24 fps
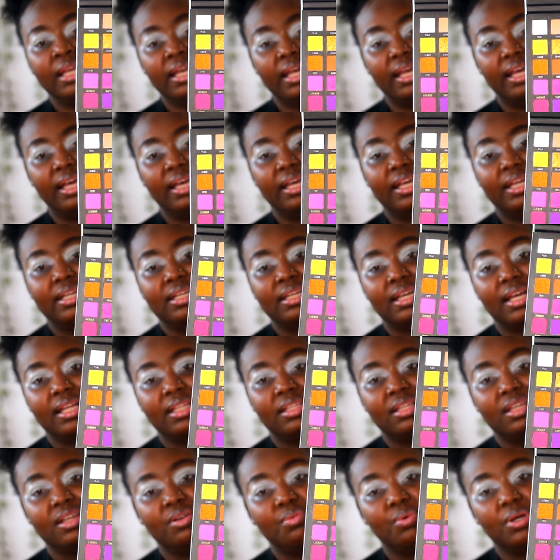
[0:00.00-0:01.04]
And I
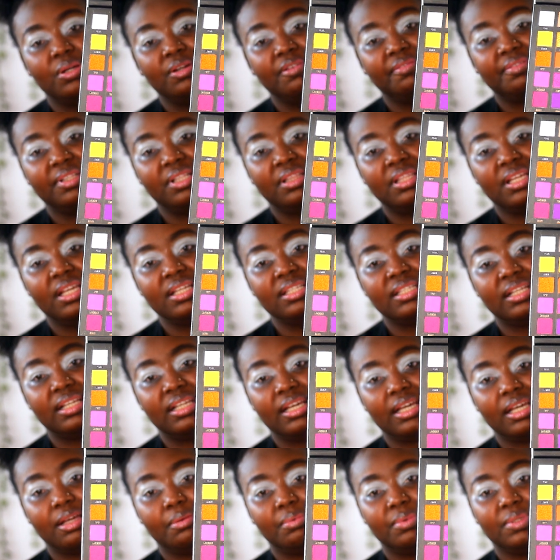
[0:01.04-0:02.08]
think one of the things I
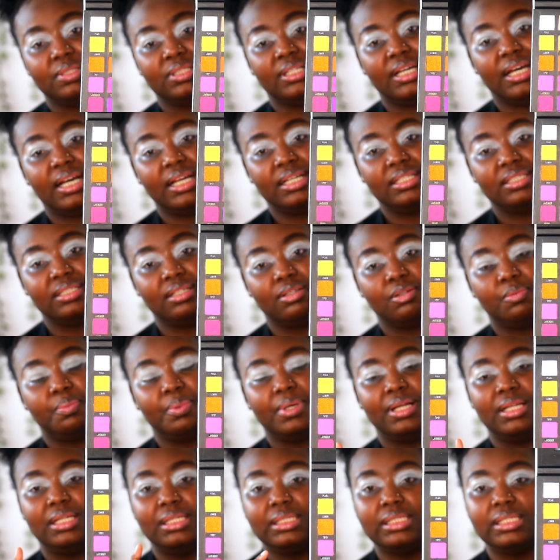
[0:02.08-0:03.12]
like about the eyeshadow
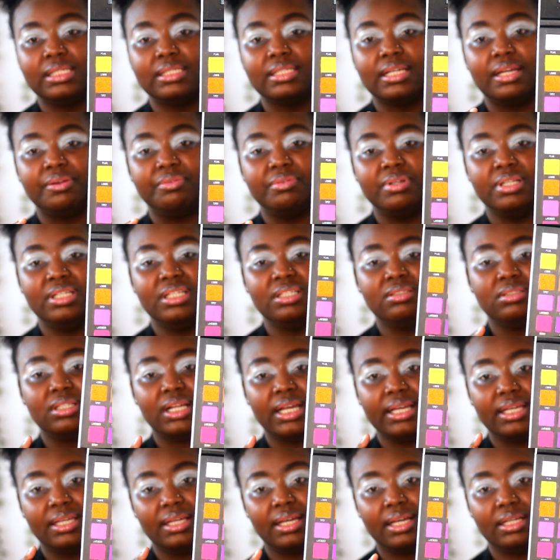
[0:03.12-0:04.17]
palette is I really
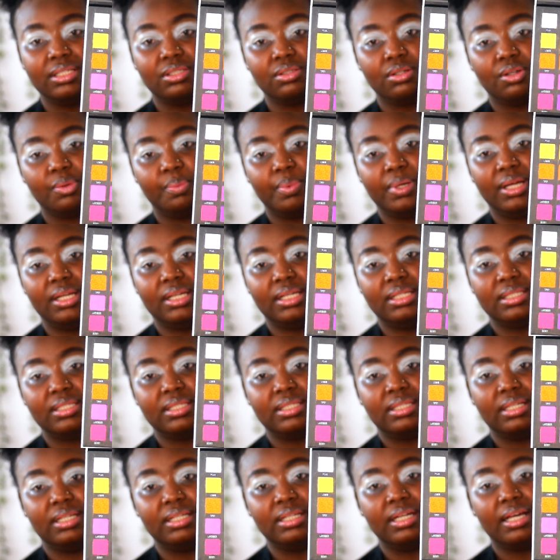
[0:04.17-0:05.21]
like eyeshadow palettes
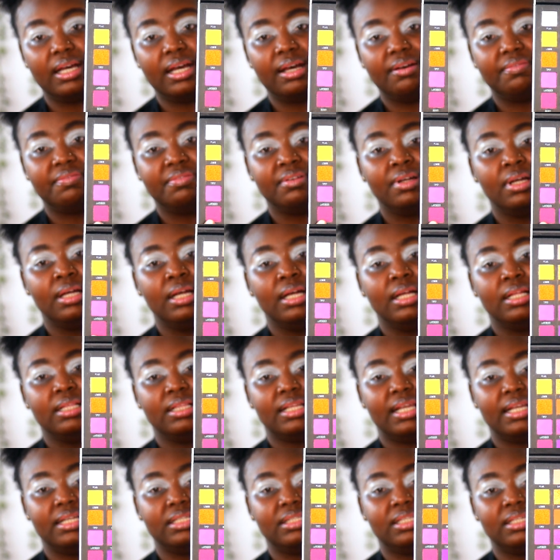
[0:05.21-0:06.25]
that have
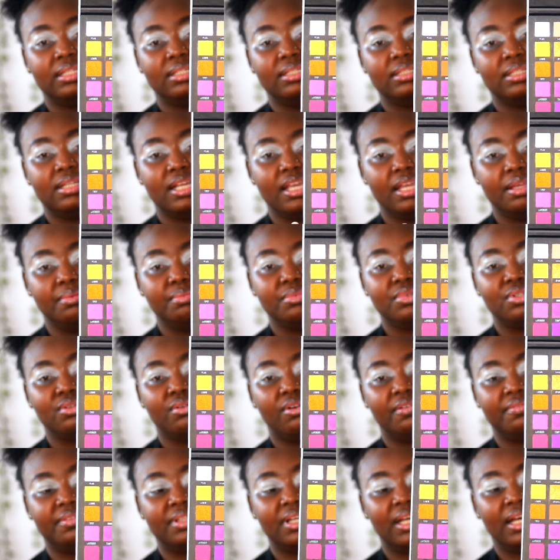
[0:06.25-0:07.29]
like the names
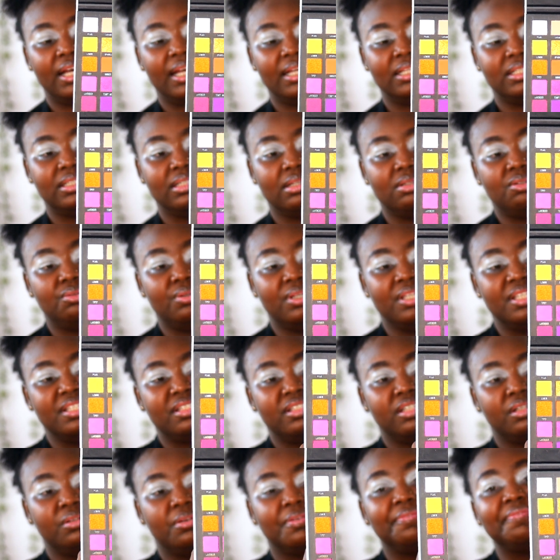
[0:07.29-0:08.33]
of the eyeshadow
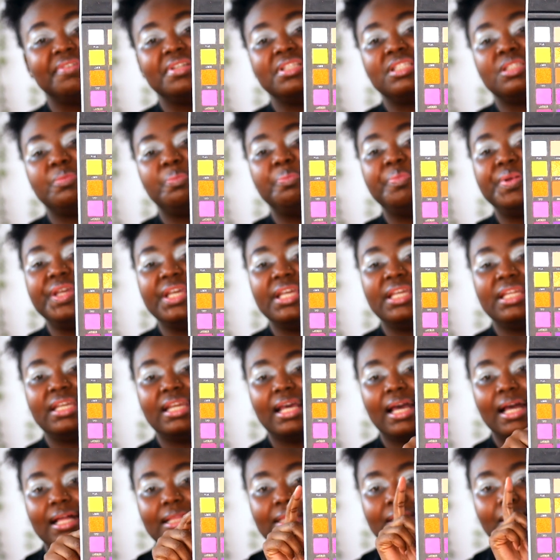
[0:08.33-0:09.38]
instead of it being
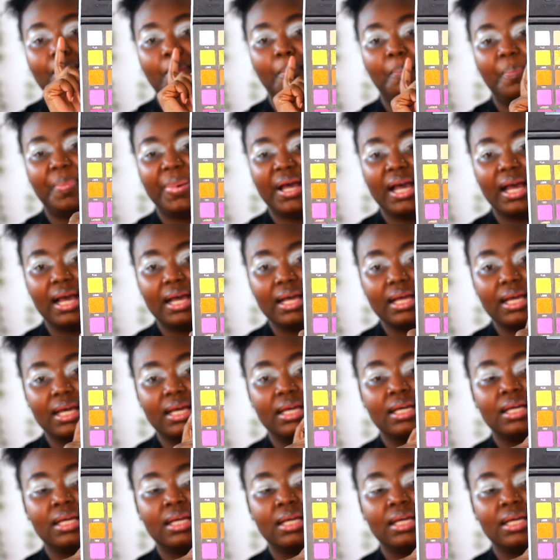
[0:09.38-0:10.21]
at the back,